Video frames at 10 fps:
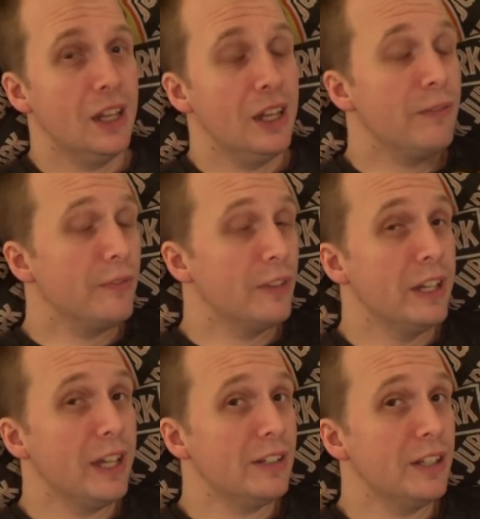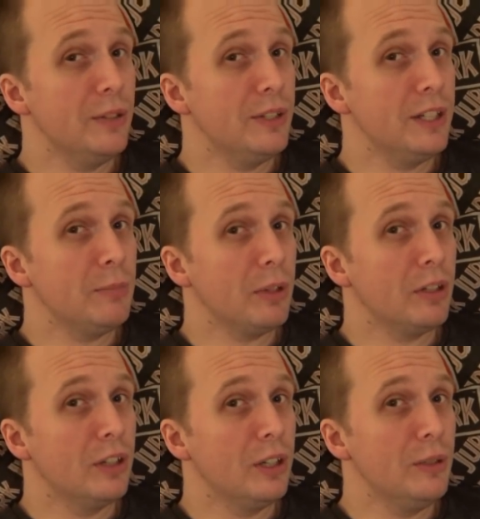If the next thing you see is my
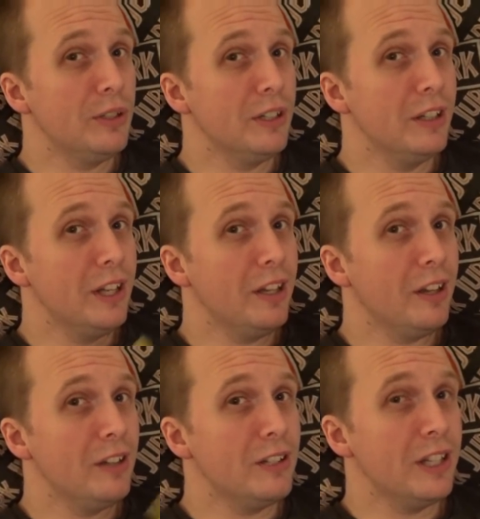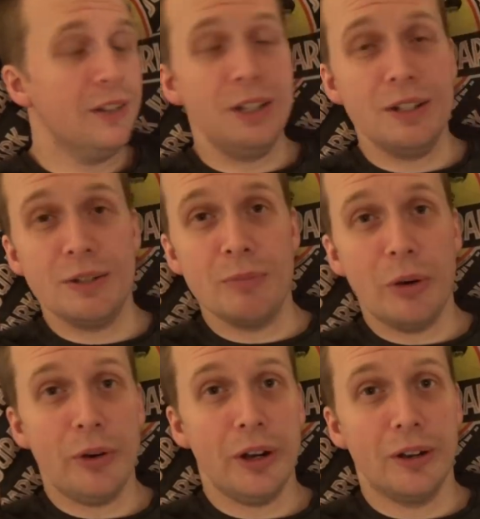conclusion, then I'll tell you
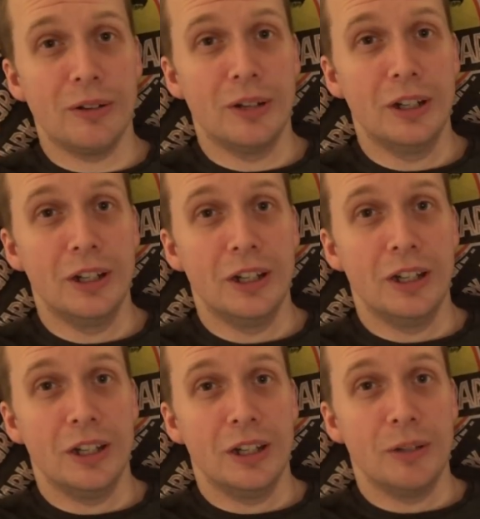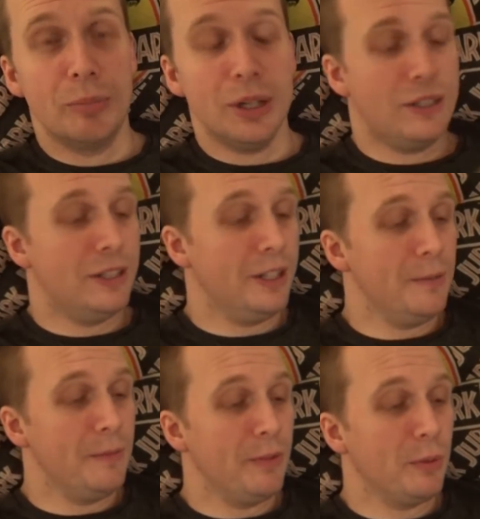tomorrow. But
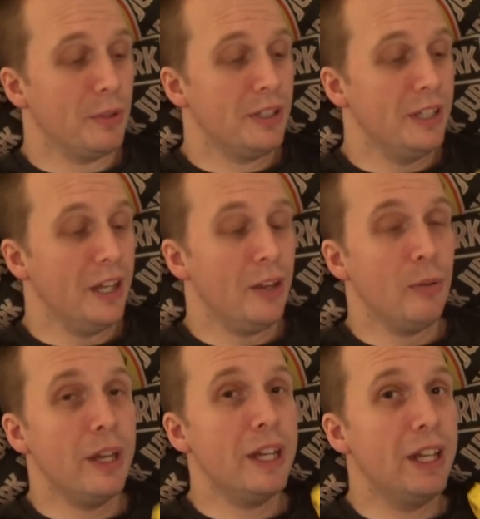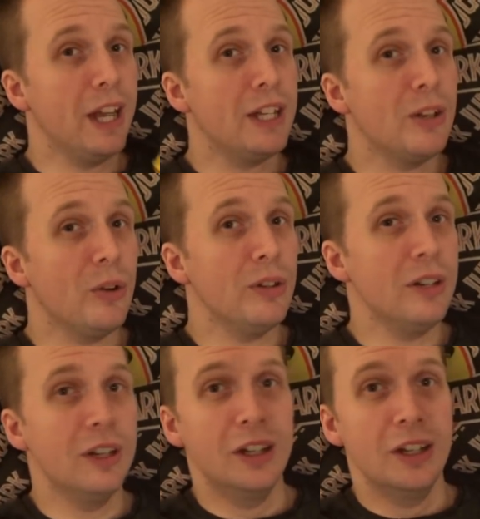if you want to see how I get on,